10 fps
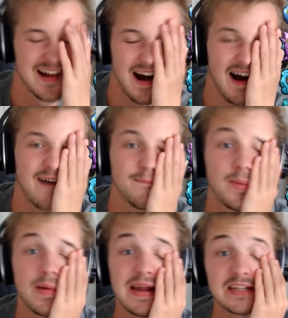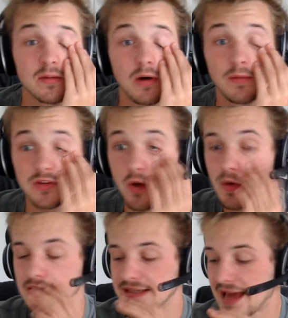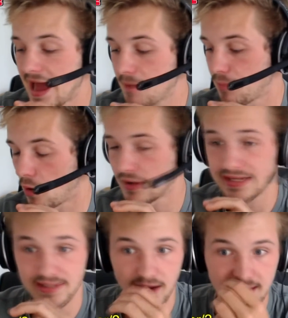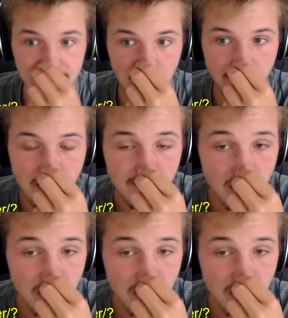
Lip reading: But my next one, so I wanted to get a bulky psychic type.